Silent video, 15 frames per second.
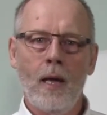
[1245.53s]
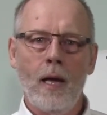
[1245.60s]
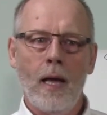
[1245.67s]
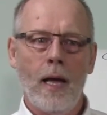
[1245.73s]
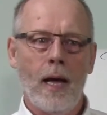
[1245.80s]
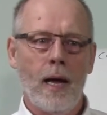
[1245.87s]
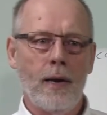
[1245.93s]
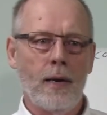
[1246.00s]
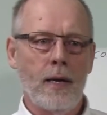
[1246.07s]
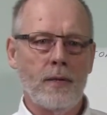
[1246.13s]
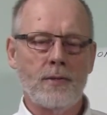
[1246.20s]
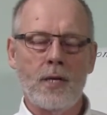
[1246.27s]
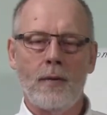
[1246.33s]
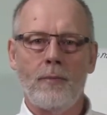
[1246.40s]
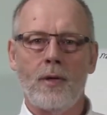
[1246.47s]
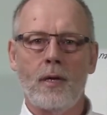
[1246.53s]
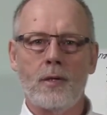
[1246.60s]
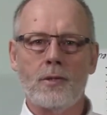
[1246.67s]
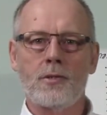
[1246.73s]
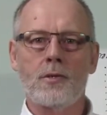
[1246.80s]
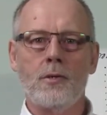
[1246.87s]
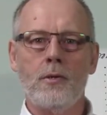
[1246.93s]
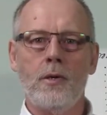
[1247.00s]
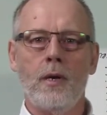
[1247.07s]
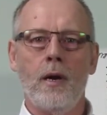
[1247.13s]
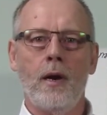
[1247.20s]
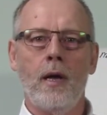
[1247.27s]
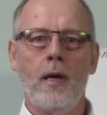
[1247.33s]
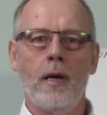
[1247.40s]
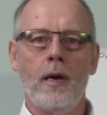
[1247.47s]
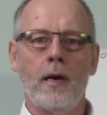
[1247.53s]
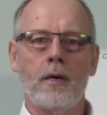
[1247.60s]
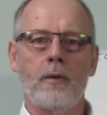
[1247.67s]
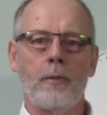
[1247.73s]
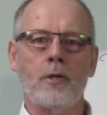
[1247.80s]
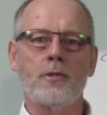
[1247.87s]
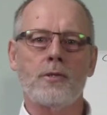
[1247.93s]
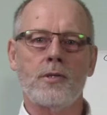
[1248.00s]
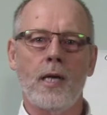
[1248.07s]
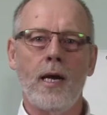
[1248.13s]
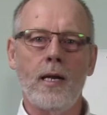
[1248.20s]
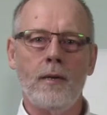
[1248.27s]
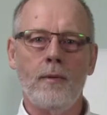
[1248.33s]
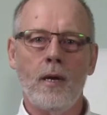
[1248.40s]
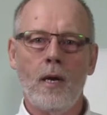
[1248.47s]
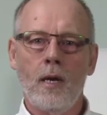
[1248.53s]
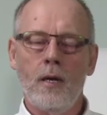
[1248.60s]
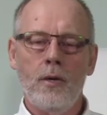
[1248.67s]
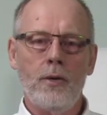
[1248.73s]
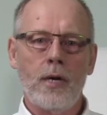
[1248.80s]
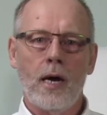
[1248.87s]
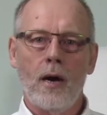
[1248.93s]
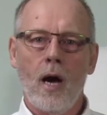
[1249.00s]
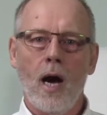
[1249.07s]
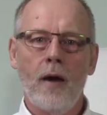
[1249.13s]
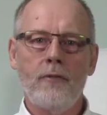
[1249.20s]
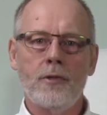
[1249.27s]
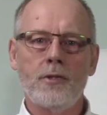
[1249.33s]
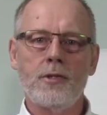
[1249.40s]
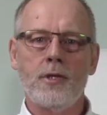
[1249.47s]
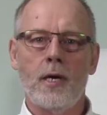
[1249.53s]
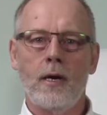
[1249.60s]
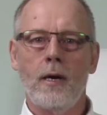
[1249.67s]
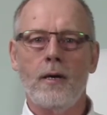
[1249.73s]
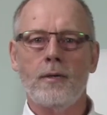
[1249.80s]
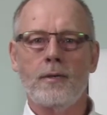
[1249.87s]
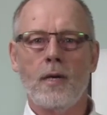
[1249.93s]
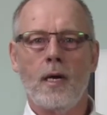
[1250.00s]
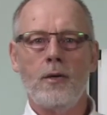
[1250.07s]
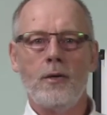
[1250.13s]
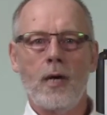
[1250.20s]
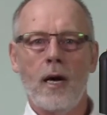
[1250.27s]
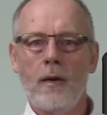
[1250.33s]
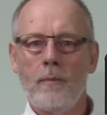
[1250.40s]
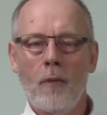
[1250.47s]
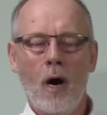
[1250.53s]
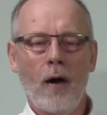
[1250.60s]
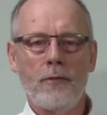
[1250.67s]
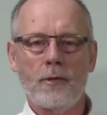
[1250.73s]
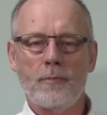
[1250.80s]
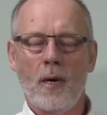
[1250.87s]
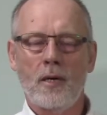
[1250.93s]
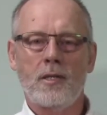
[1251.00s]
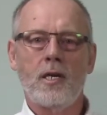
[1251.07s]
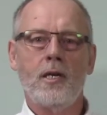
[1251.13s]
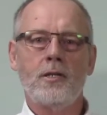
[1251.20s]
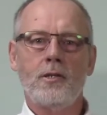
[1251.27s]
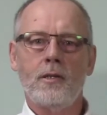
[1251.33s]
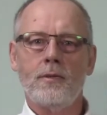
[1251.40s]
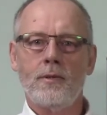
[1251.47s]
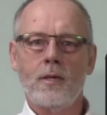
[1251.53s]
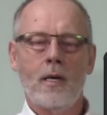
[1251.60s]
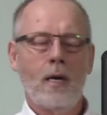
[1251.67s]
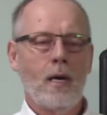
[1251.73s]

And same thing is true in a, in a commercial setting you got office chairs, uh, you got office partitions,